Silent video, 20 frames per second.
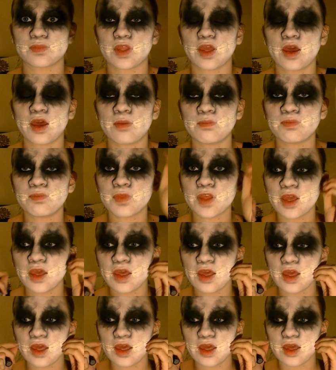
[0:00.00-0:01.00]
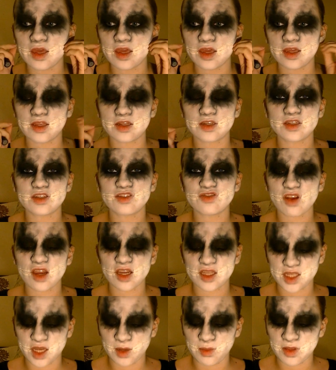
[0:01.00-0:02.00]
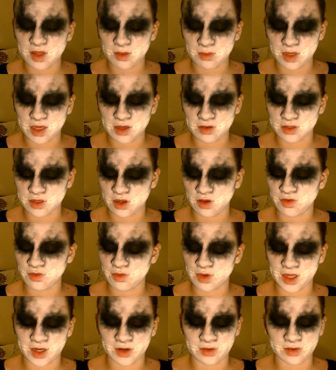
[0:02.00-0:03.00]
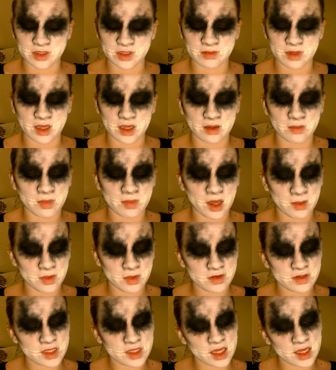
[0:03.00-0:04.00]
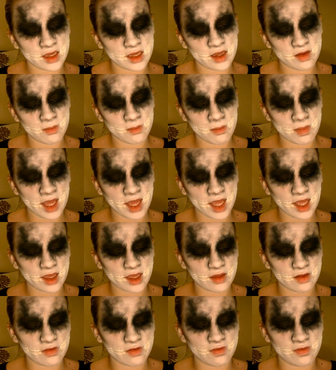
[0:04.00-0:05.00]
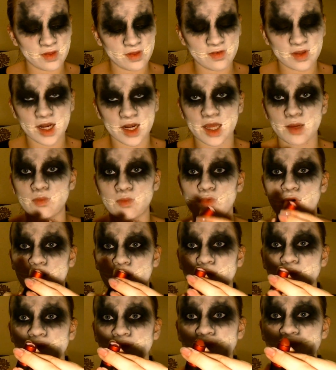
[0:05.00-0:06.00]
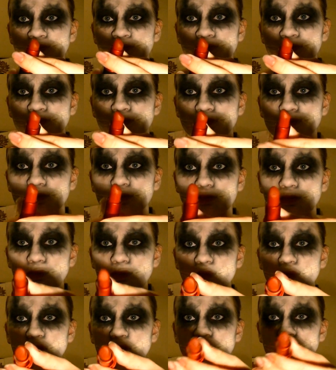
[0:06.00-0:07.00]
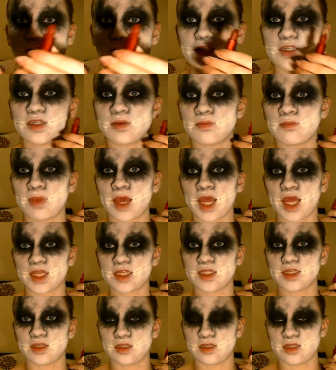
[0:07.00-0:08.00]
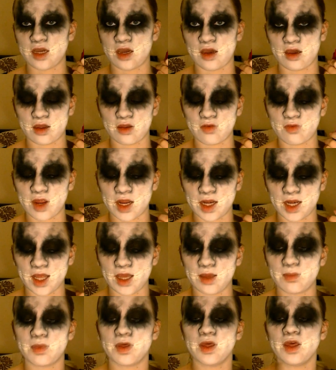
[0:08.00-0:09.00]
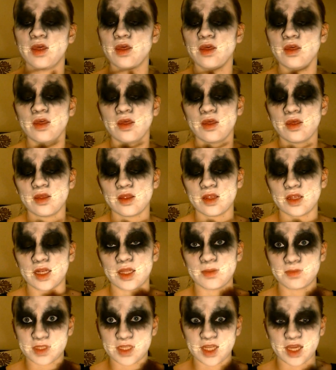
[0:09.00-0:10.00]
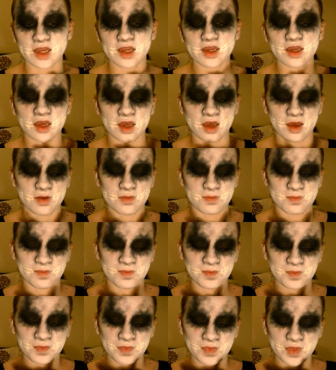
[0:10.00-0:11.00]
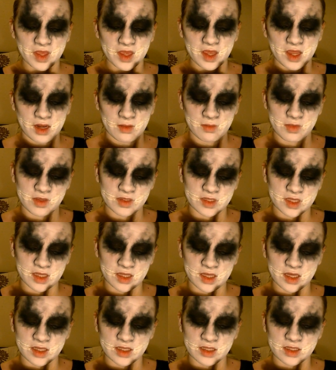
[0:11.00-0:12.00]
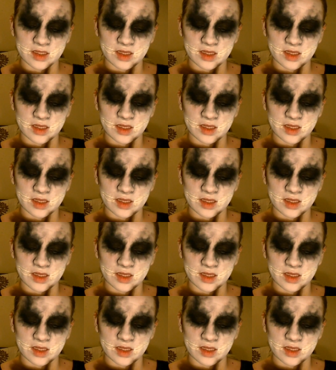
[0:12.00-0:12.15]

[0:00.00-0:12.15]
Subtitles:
It just dries up and then peels off. It really annoys me. But I'm using MAC Viva Glam 1. This is a matte dark red lipstick, and I'm using this